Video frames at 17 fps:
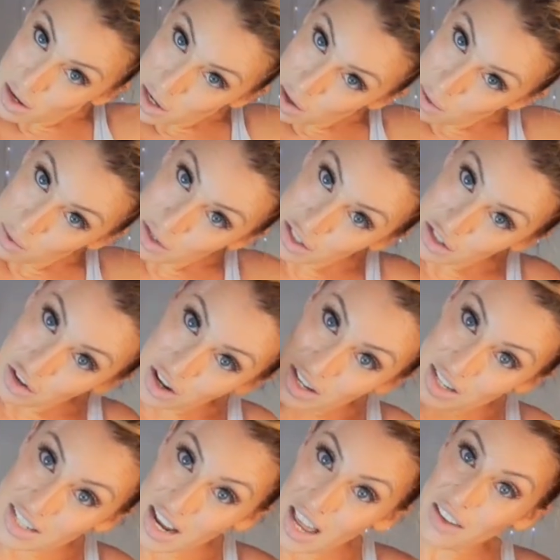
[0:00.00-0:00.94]
No one's
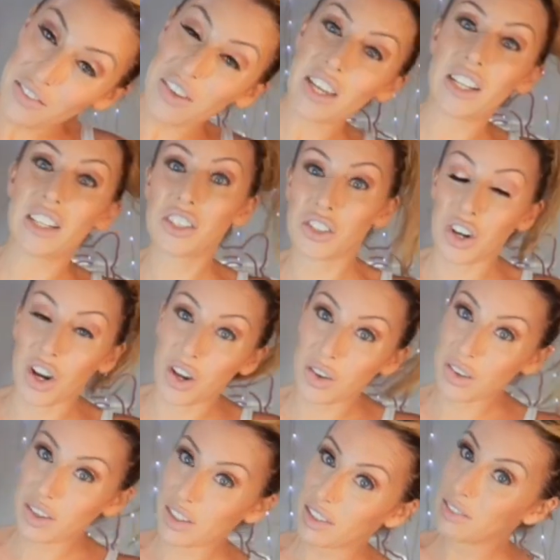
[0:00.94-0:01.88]
trying to die of heat
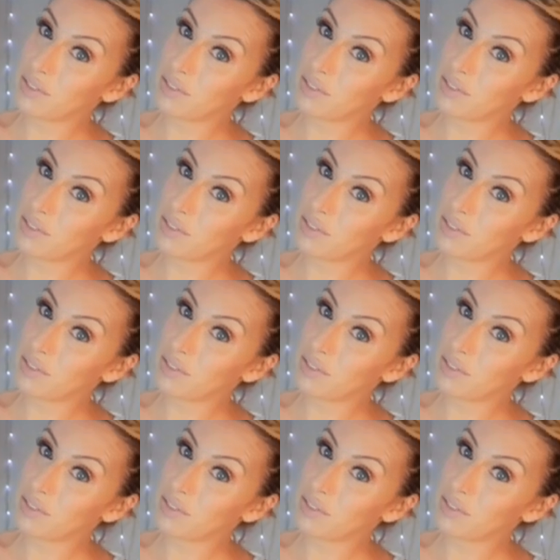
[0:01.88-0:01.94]
stroke.